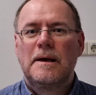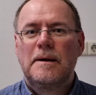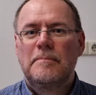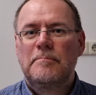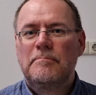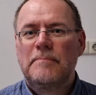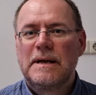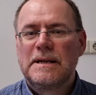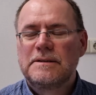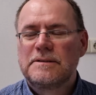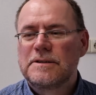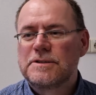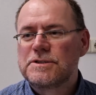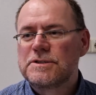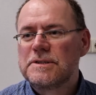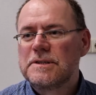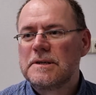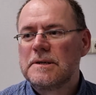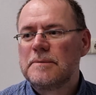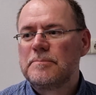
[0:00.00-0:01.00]

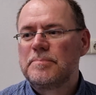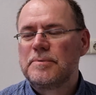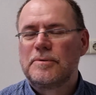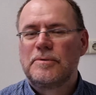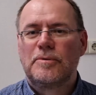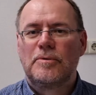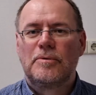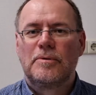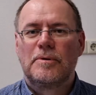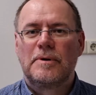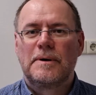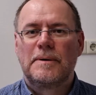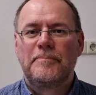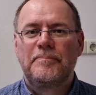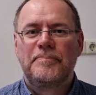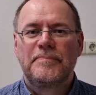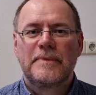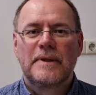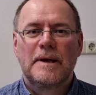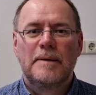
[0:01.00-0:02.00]
mentorship or
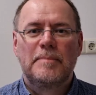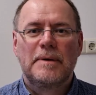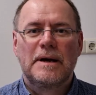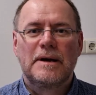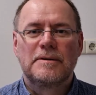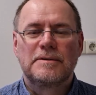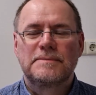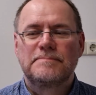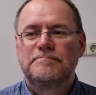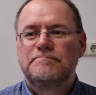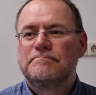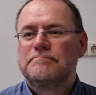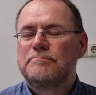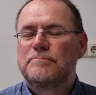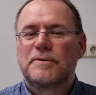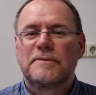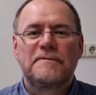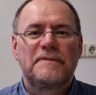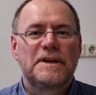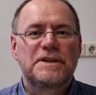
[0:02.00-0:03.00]
about
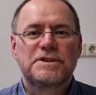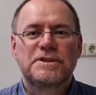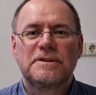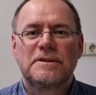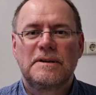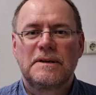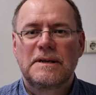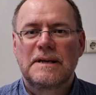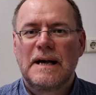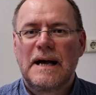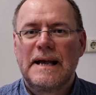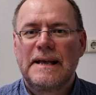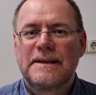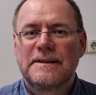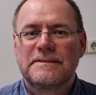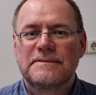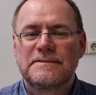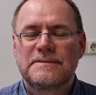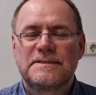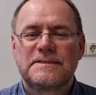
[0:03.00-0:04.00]
professional
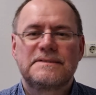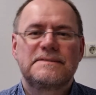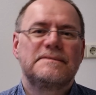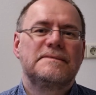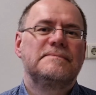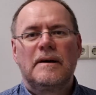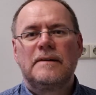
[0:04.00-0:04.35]
guidance?